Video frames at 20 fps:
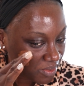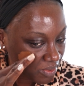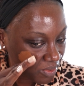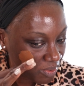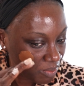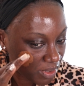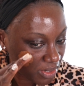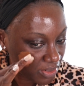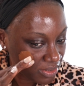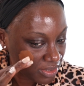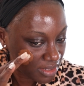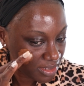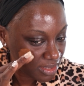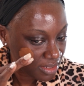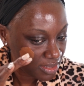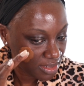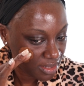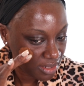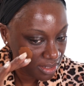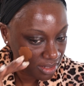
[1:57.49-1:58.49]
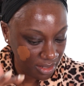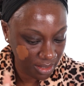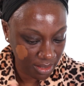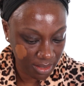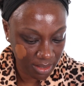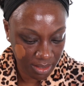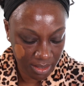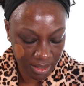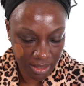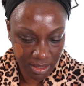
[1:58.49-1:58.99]
About to see.
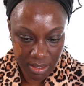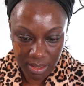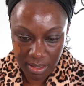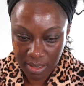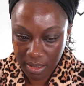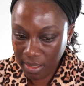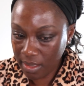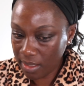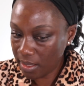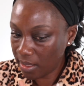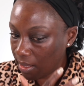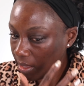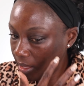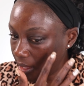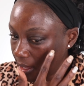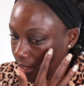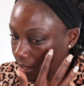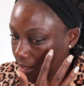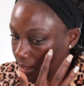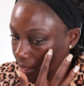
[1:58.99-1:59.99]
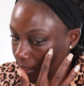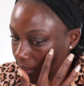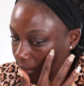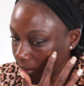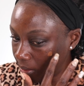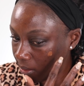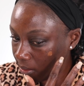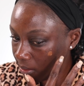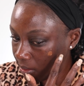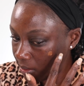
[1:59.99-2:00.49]
And I'm
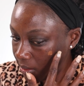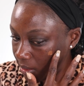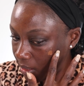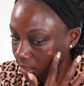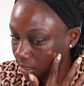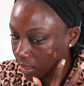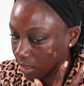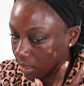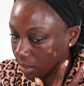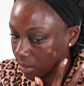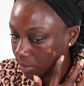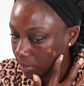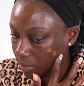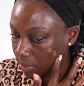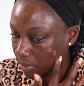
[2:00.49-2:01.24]
going to dab.